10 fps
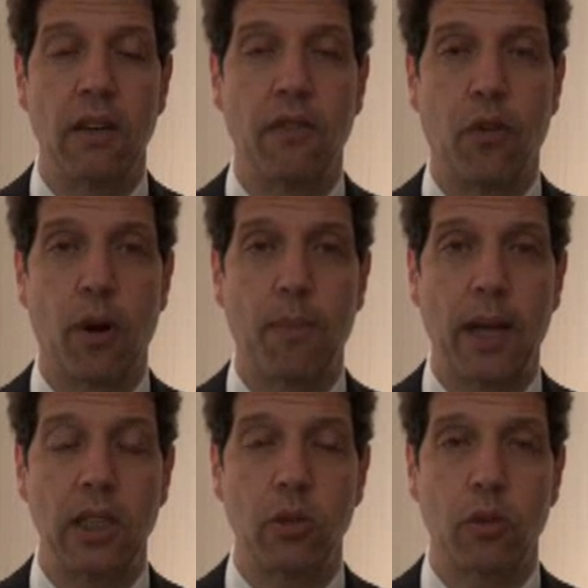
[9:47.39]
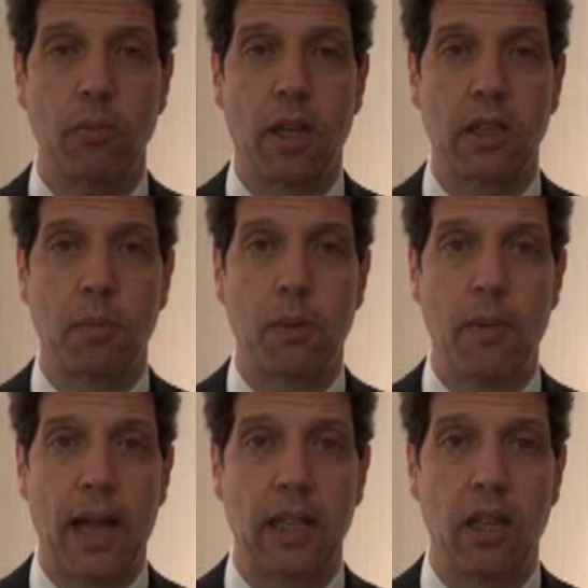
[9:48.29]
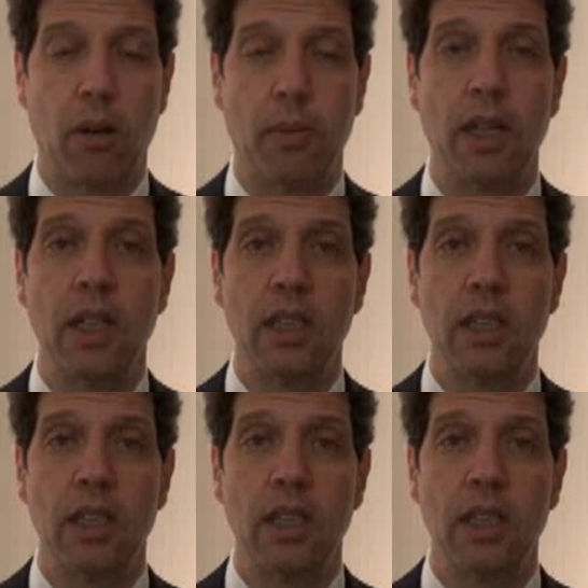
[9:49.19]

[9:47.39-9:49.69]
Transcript: for patients with multiple myeloma,